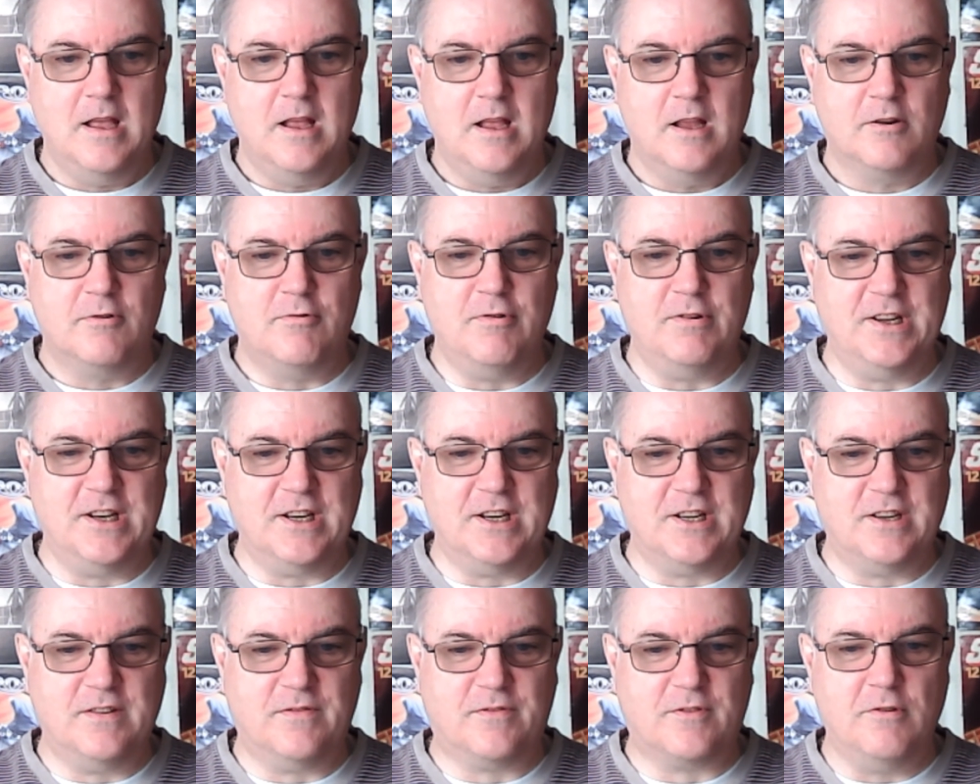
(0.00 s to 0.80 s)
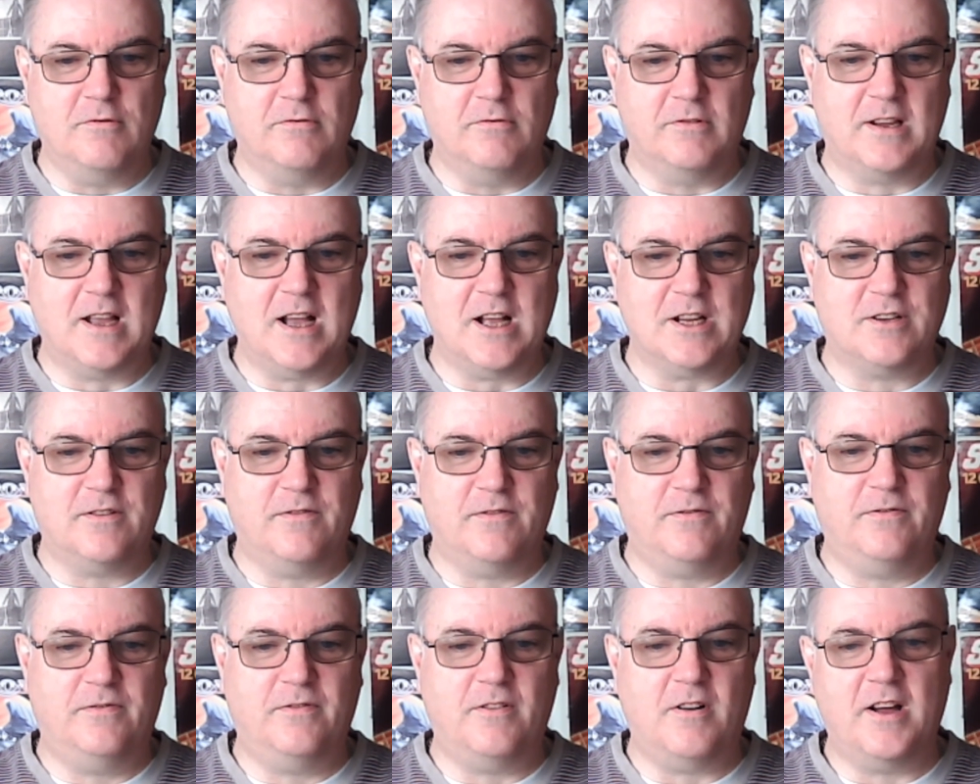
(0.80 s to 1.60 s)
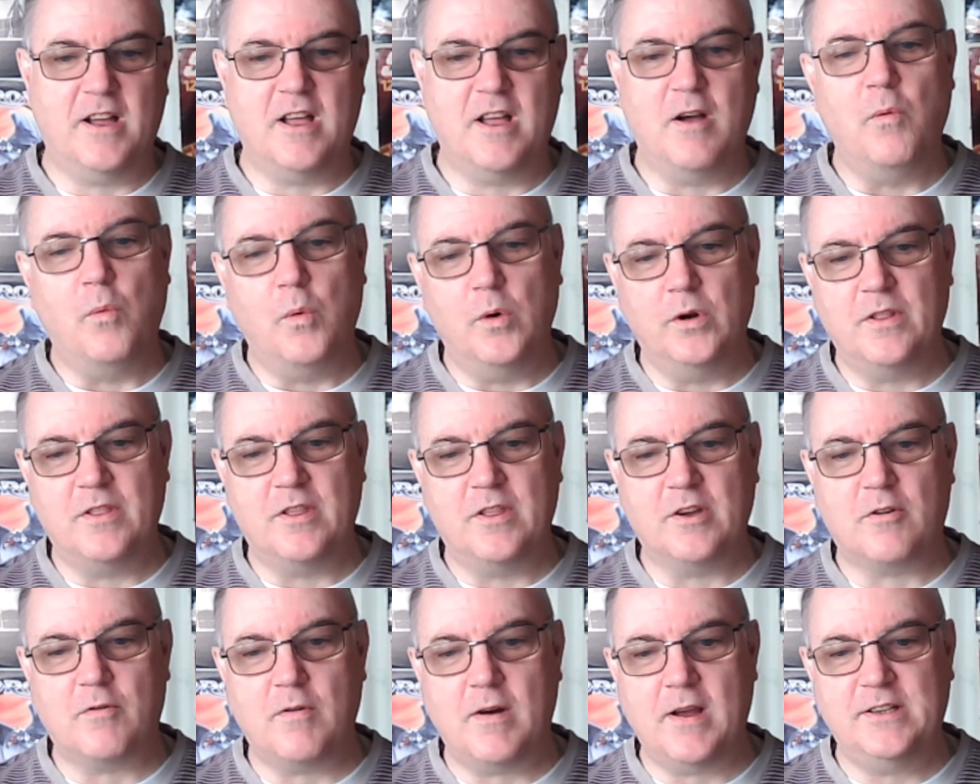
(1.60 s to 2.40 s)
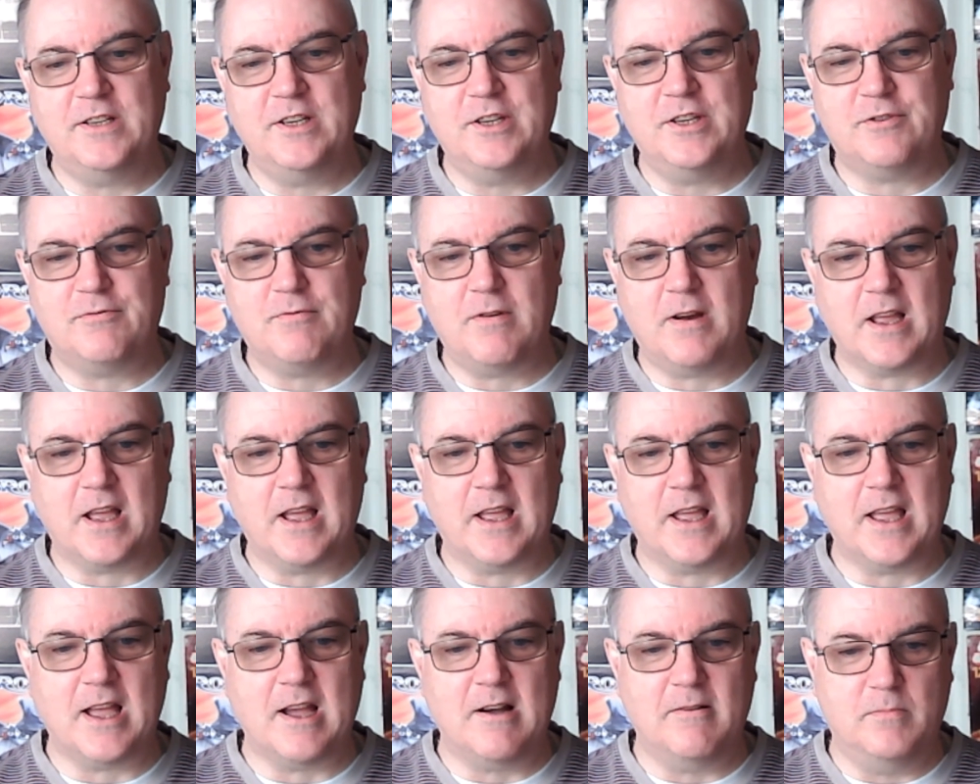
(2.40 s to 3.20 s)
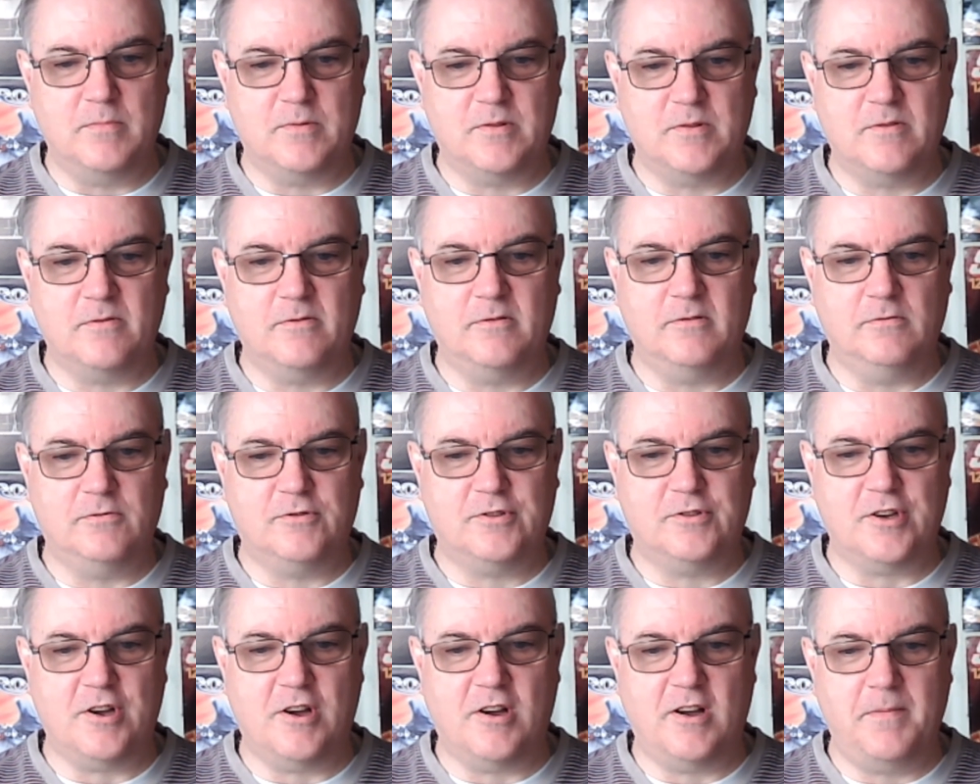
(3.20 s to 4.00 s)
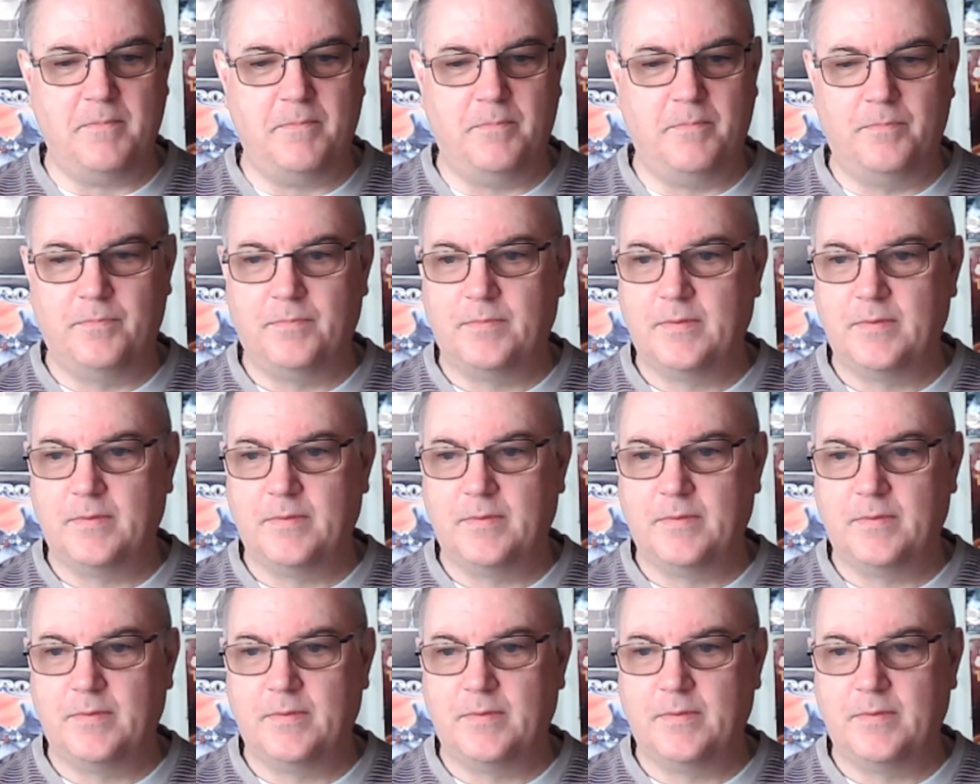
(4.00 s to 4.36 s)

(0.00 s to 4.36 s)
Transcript: Critics have called Catch a Fire one of the greatest reggae albums of all time.